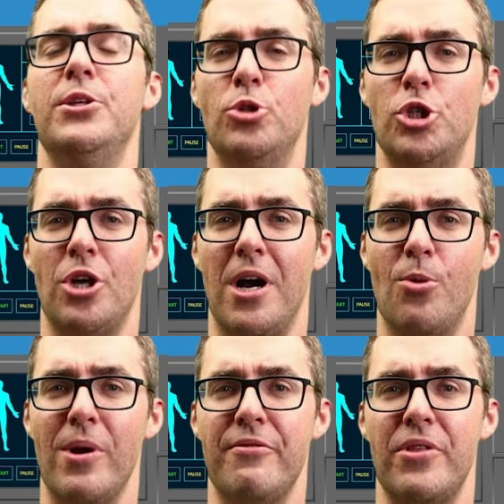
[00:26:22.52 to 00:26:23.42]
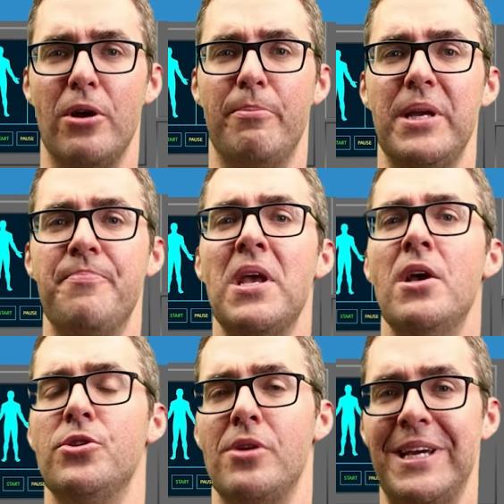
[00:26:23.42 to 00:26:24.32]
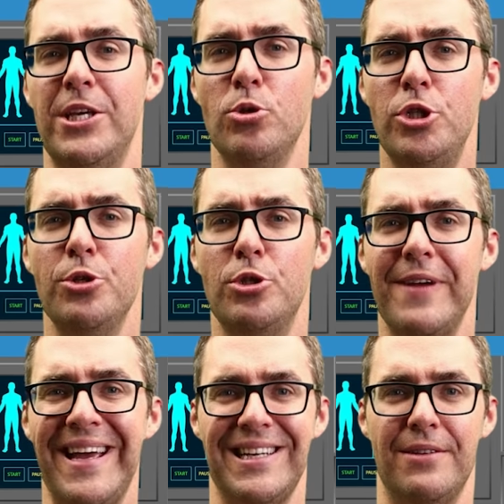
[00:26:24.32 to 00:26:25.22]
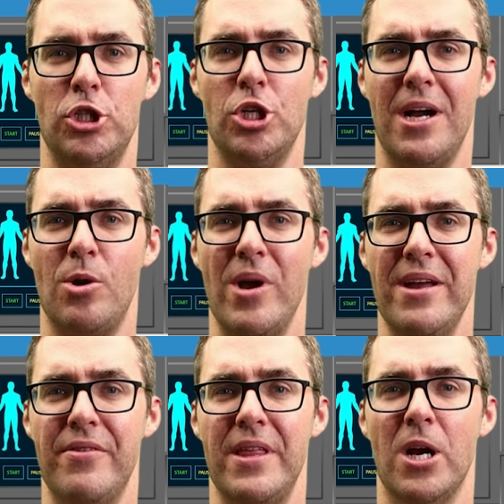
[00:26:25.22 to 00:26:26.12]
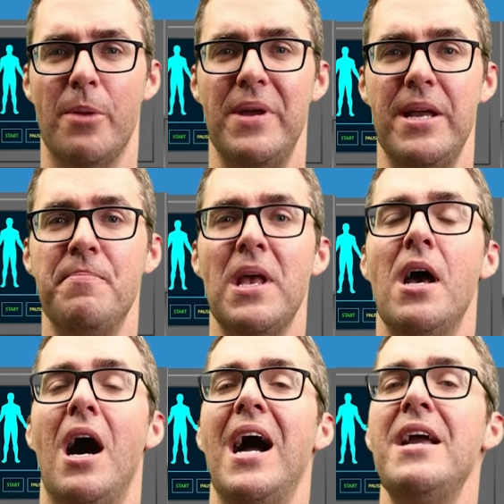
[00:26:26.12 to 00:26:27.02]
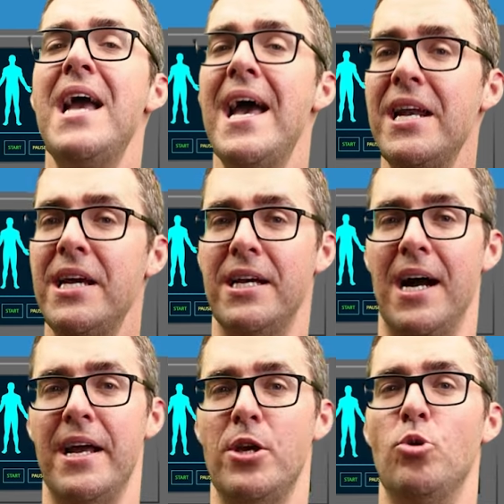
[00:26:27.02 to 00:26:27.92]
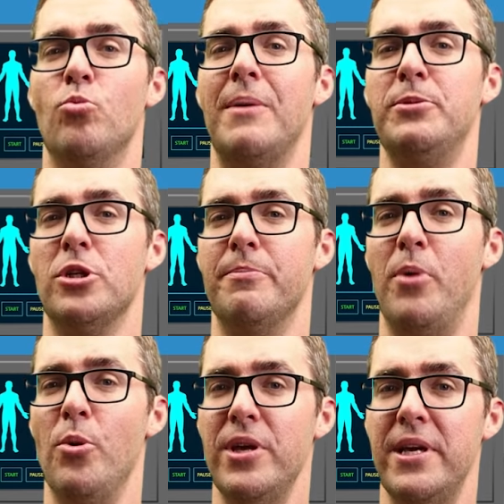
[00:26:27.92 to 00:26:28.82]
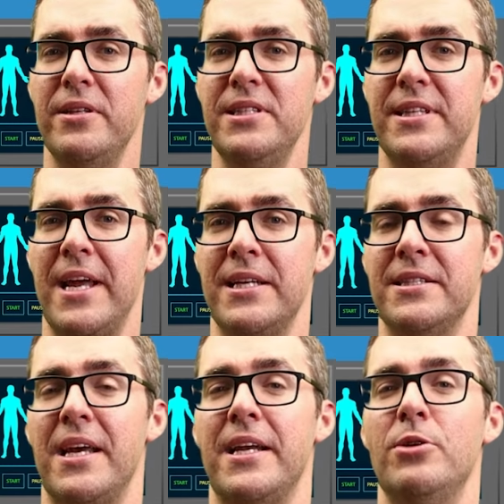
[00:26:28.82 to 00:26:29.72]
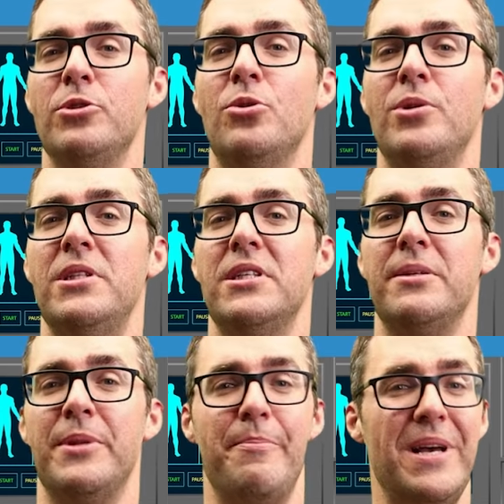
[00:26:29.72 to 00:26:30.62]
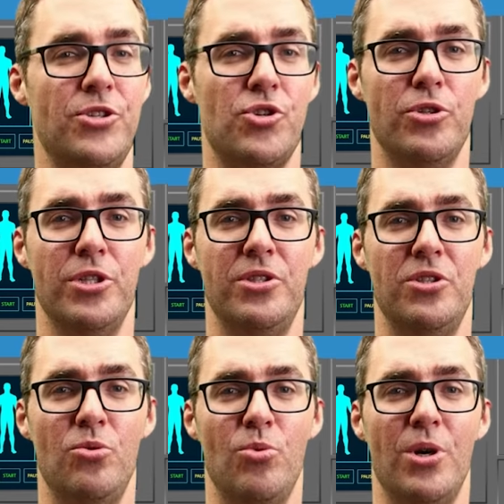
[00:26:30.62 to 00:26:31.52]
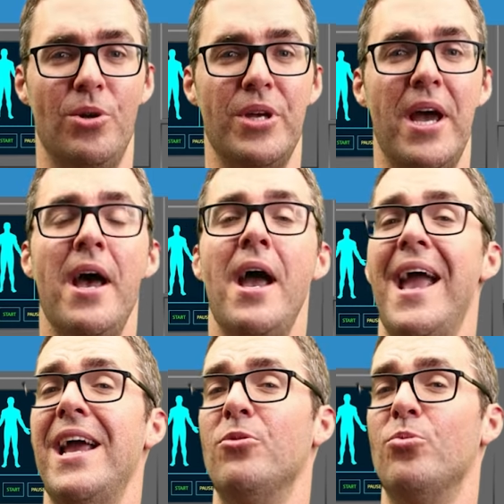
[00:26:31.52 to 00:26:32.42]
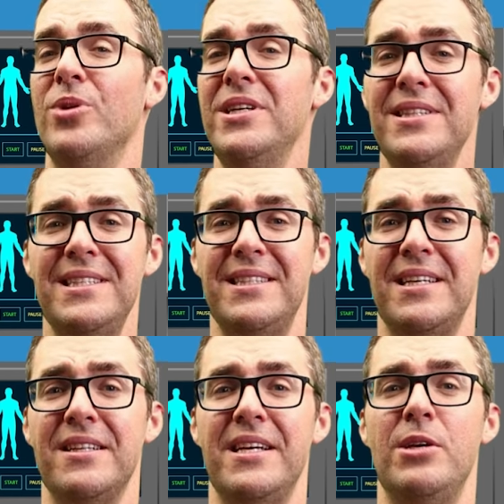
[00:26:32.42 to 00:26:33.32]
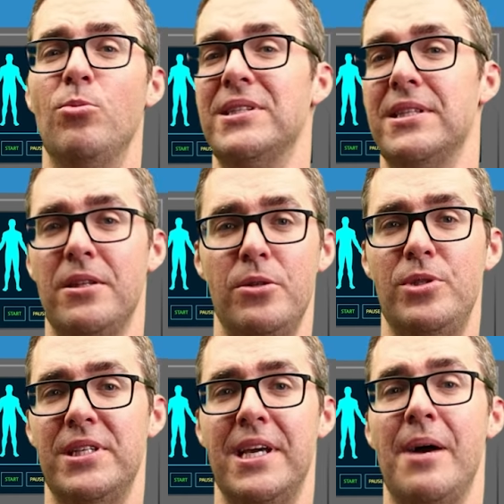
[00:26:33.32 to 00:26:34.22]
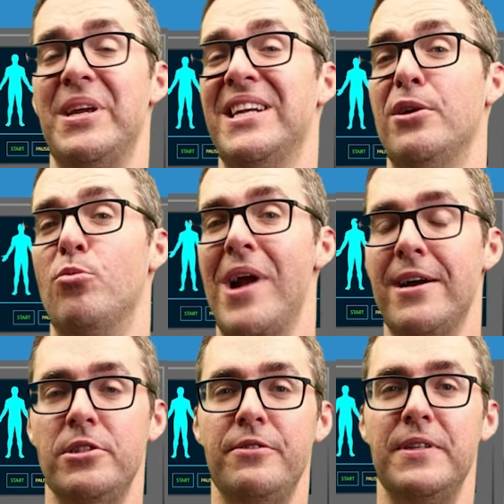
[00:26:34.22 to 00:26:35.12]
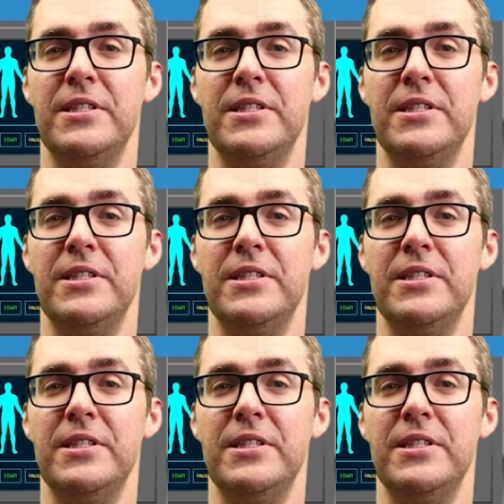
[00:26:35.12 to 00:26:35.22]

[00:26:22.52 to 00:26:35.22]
to use shockwave therapy. So I'm a huge, huge fan of shockwave therapy. I had a guy who ruptured both Achilles tendons and he was going to some of the best surgeons in the world. And realistically, he wasn't loosening up. He did rounds of